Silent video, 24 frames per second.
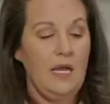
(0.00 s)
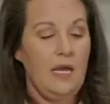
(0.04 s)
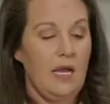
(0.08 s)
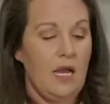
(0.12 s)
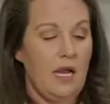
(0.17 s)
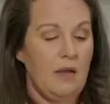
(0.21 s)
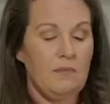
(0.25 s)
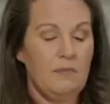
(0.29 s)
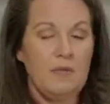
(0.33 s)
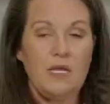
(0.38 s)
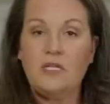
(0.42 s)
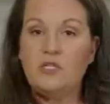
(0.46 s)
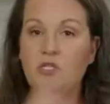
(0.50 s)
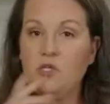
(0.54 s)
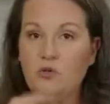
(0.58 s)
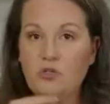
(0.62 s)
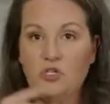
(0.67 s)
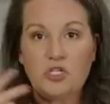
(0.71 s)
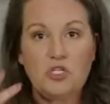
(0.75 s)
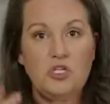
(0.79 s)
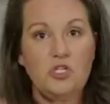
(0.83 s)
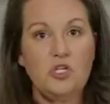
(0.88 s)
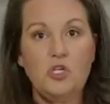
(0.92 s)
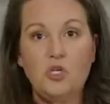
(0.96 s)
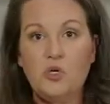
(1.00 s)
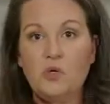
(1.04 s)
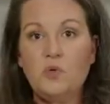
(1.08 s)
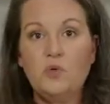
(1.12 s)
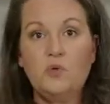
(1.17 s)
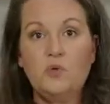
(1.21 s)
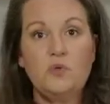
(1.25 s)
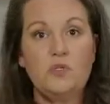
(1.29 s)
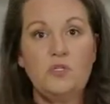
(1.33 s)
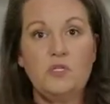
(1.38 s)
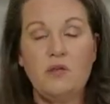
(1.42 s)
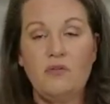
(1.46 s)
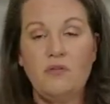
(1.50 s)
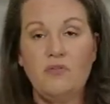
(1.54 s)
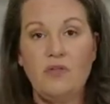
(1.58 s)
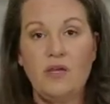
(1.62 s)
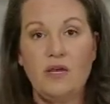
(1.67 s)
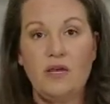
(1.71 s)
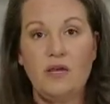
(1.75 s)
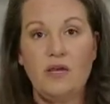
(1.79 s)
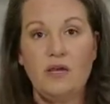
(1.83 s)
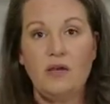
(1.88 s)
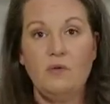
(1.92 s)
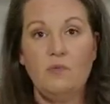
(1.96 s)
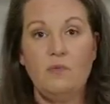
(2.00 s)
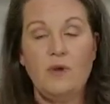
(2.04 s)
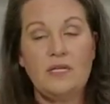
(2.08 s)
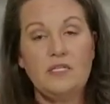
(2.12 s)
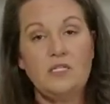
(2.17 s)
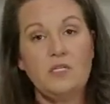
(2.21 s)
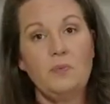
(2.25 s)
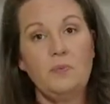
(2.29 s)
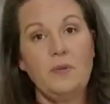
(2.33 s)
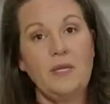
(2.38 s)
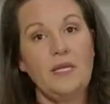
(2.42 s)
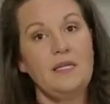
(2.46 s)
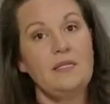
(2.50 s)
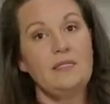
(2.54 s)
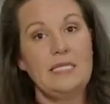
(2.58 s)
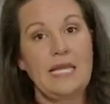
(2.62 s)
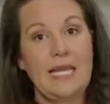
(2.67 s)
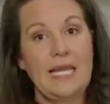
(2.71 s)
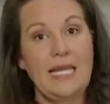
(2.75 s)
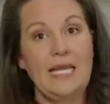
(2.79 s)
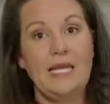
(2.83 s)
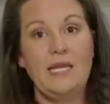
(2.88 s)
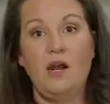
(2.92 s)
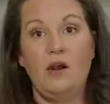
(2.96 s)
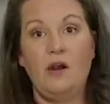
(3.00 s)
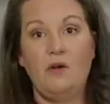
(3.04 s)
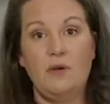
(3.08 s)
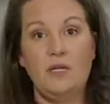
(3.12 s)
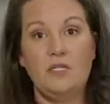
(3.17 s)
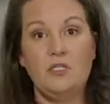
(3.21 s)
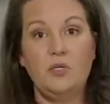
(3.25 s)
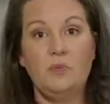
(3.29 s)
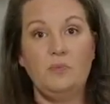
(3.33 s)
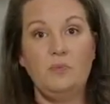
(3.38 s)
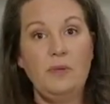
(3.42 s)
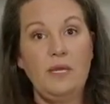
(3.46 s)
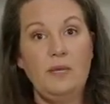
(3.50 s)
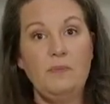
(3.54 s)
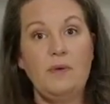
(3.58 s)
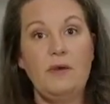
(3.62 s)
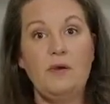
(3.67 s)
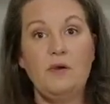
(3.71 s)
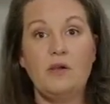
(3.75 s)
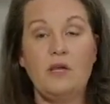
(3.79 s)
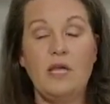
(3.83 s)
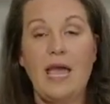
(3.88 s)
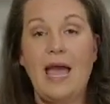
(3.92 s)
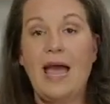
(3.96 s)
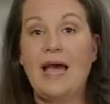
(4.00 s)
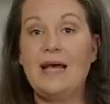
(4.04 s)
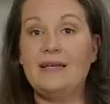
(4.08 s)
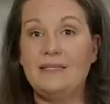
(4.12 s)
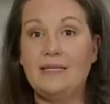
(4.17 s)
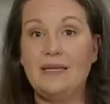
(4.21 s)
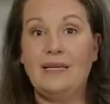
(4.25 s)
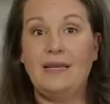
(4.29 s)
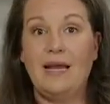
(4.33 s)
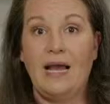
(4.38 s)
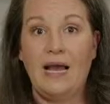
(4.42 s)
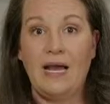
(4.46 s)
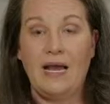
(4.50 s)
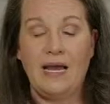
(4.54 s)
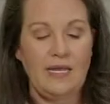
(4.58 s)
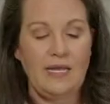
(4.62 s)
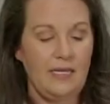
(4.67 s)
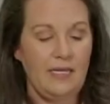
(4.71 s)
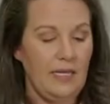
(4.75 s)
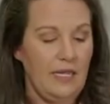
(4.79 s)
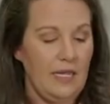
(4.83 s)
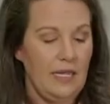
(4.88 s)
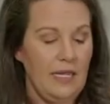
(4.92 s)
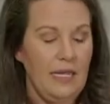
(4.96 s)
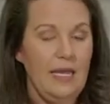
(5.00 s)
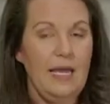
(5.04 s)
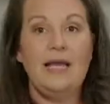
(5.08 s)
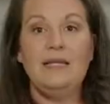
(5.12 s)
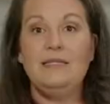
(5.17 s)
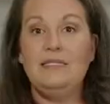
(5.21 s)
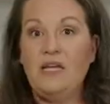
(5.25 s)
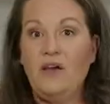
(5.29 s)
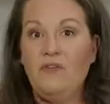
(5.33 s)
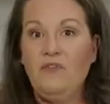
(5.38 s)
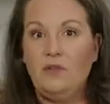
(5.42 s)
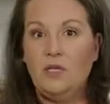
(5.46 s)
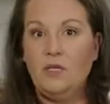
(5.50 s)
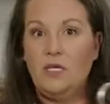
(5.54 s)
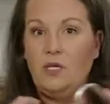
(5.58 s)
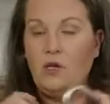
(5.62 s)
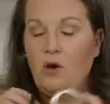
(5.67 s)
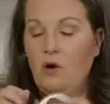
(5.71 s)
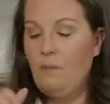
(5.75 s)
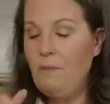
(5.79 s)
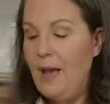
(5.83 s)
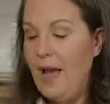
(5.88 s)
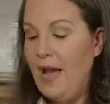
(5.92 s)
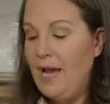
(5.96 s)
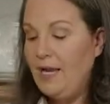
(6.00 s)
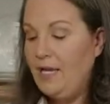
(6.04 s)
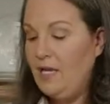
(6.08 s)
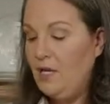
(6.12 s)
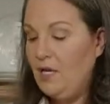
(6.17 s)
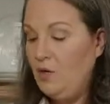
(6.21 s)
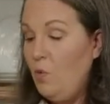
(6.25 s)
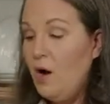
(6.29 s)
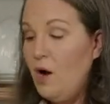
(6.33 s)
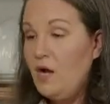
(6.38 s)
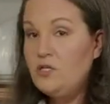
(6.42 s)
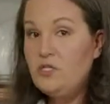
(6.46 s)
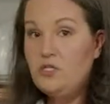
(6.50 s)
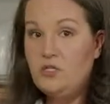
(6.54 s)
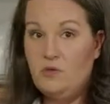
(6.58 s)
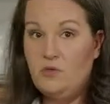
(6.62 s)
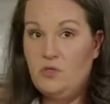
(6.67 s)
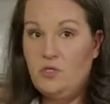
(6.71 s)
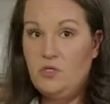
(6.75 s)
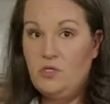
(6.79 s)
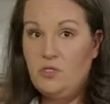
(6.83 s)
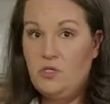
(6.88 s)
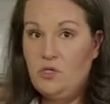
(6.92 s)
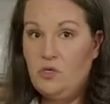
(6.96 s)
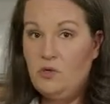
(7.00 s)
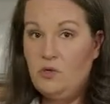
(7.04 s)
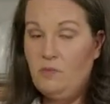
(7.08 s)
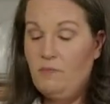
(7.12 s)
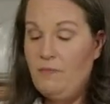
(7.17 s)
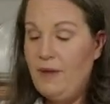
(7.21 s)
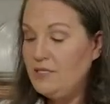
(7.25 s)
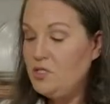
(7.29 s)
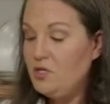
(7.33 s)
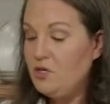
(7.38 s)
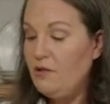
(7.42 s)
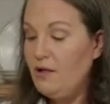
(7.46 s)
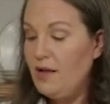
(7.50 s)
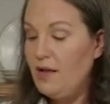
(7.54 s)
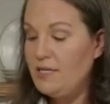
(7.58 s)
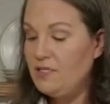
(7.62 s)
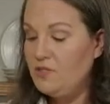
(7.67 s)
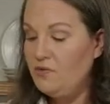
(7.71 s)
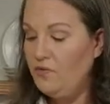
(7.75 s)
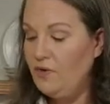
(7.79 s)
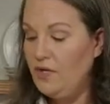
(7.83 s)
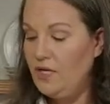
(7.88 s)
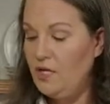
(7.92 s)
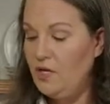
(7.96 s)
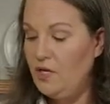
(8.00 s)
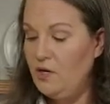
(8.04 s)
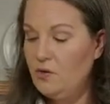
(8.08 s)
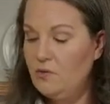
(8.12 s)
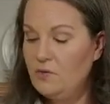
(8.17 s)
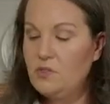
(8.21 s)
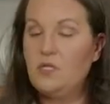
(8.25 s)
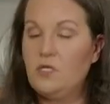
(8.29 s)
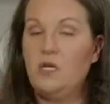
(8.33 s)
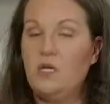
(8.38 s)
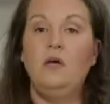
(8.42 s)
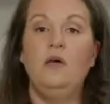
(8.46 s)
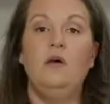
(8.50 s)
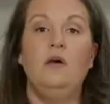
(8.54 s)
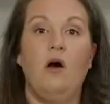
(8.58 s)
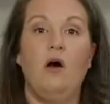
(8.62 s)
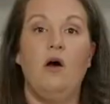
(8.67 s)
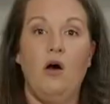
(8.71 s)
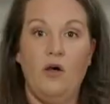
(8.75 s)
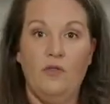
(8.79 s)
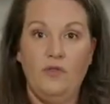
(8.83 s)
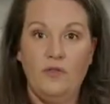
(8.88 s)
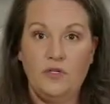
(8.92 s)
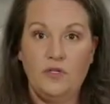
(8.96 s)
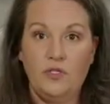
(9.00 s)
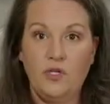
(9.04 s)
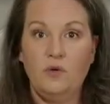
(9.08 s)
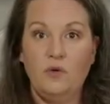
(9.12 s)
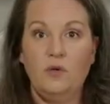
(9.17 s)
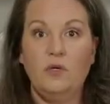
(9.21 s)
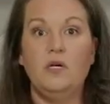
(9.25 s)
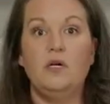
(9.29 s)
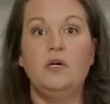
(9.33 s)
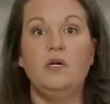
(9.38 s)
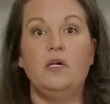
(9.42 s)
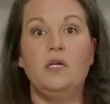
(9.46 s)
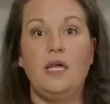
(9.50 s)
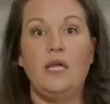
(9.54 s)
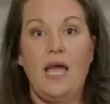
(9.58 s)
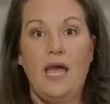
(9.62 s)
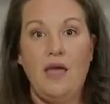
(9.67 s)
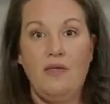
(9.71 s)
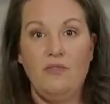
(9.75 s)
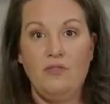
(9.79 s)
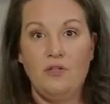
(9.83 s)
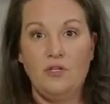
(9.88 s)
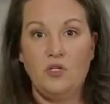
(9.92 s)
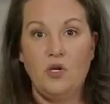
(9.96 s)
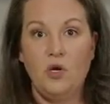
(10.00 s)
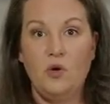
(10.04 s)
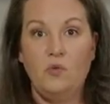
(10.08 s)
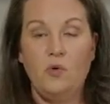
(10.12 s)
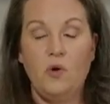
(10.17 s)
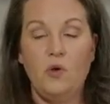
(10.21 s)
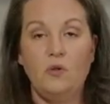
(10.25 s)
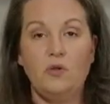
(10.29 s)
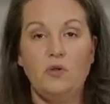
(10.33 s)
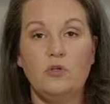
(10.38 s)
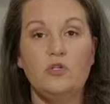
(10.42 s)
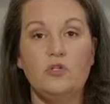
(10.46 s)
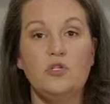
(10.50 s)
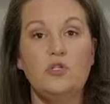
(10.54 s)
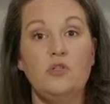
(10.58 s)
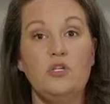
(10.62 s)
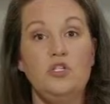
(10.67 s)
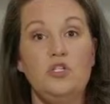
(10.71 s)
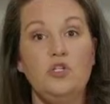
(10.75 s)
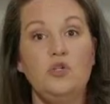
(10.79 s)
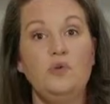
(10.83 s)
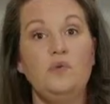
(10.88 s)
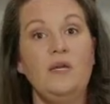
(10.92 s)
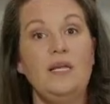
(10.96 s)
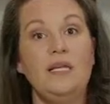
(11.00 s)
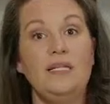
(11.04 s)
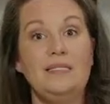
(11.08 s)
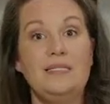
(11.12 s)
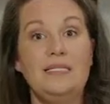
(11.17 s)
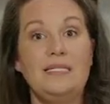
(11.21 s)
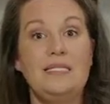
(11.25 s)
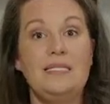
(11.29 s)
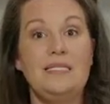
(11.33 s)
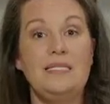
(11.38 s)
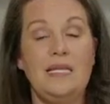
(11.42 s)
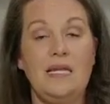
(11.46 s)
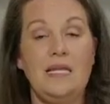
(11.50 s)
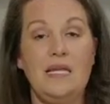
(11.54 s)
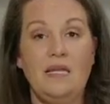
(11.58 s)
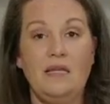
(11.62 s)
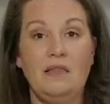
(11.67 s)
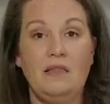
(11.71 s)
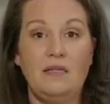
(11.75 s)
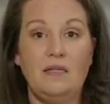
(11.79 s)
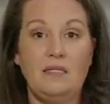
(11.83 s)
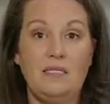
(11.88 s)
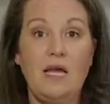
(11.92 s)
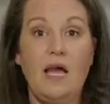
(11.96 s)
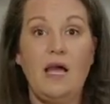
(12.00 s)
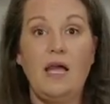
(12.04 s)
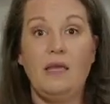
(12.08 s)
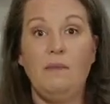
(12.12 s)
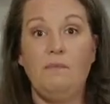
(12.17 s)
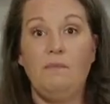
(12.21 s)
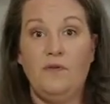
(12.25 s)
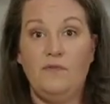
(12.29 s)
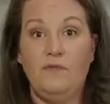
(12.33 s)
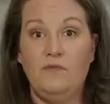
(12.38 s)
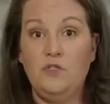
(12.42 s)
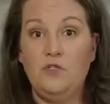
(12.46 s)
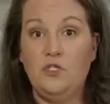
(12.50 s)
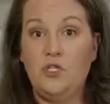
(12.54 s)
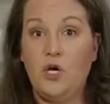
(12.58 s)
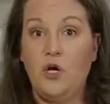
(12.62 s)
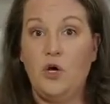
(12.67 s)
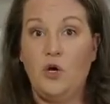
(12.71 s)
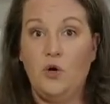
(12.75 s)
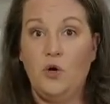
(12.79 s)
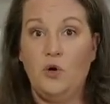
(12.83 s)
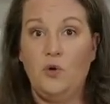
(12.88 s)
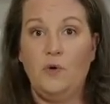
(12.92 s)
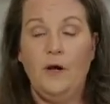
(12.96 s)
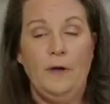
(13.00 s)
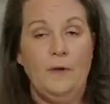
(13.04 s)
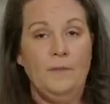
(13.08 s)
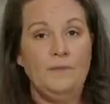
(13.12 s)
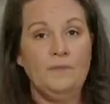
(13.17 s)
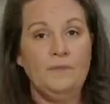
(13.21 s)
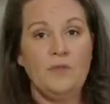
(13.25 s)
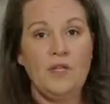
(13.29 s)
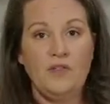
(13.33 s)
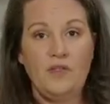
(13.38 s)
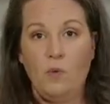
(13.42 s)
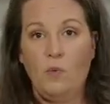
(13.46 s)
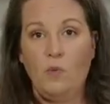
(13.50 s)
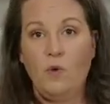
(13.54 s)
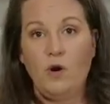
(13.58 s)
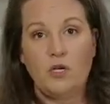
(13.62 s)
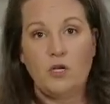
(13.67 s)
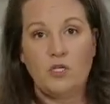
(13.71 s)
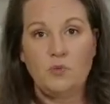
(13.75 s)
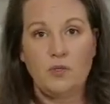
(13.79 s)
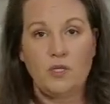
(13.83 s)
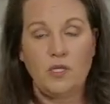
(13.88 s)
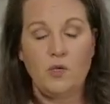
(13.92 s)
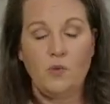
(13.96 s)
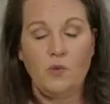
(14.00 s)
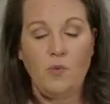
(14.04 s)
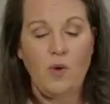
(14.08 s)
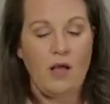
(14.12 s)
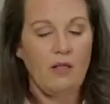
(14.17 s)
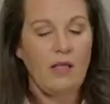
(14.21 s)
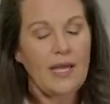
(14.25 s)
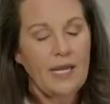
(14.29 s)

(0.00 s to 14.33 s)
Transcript: And so just use the recipes in our recipe book as a guide, and definitely go back and watch those 2 masterclass videos on the dough hook and the dough roller so that you can see the type of dough that works really well.